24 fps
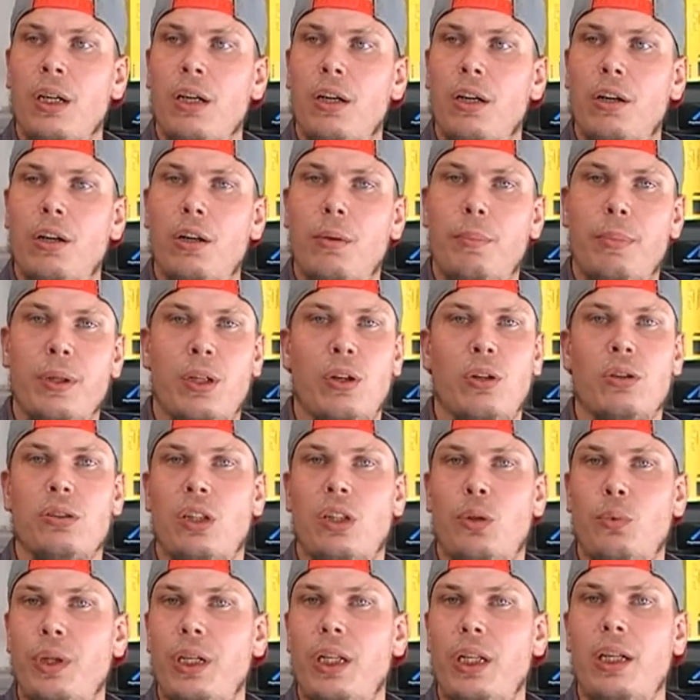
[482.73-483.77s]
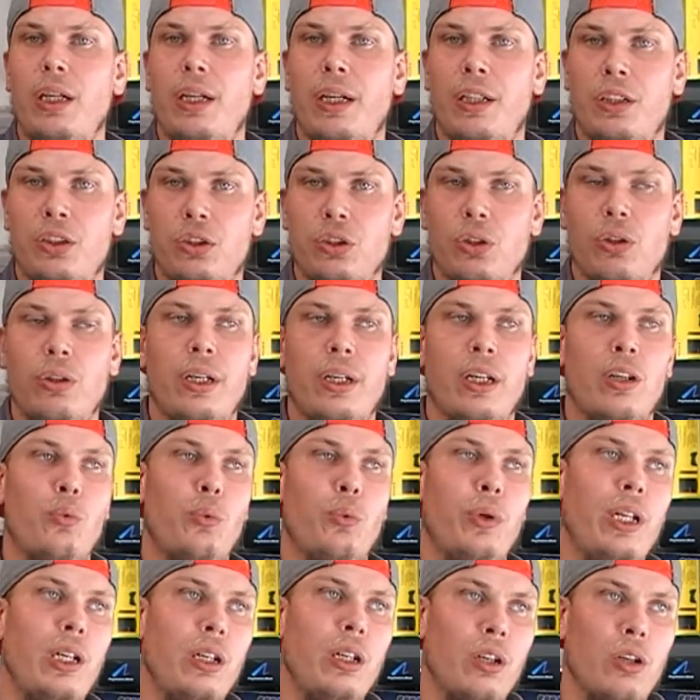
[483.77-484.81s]
because I really enjoy and
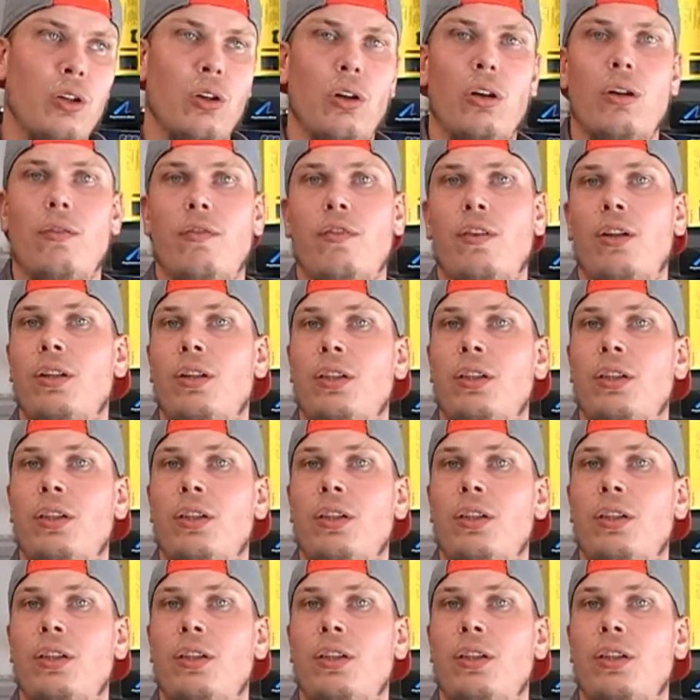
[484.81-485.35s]
really love the